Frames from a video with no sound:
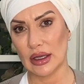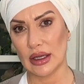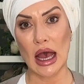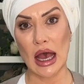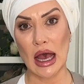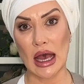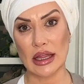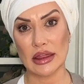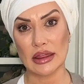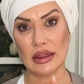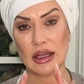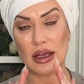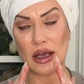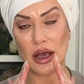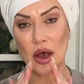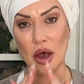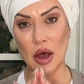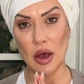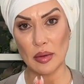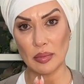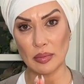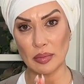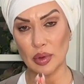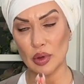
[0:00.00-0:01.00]
and the
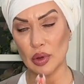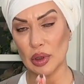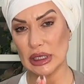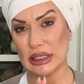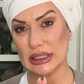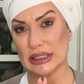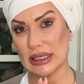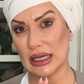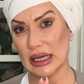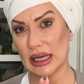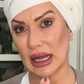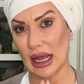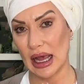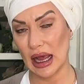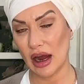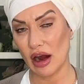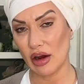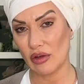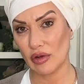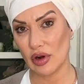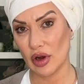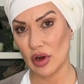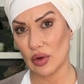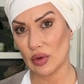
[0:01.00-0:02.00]
up-pointing
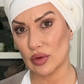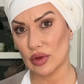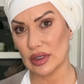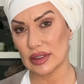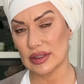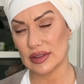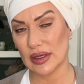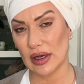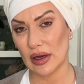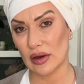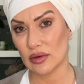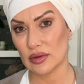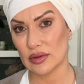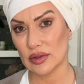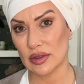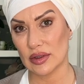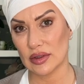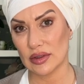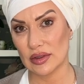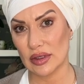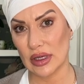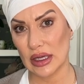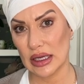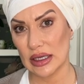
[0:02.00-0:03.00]
arrow that tells
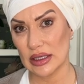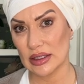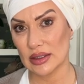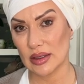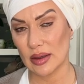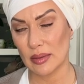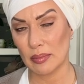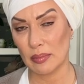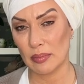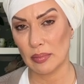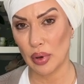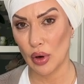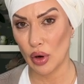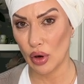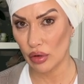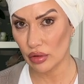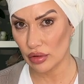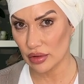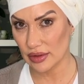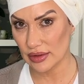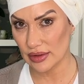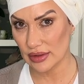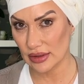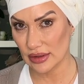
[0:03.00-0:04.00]
us it's
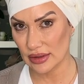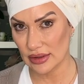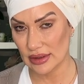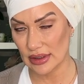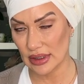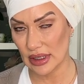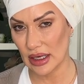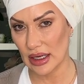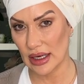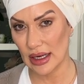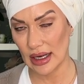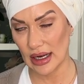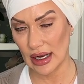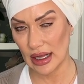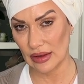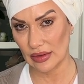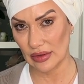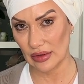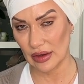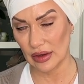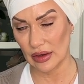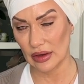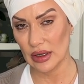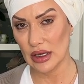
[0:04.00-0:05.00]
porosus
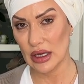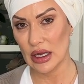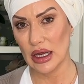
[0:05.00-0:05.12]
leather.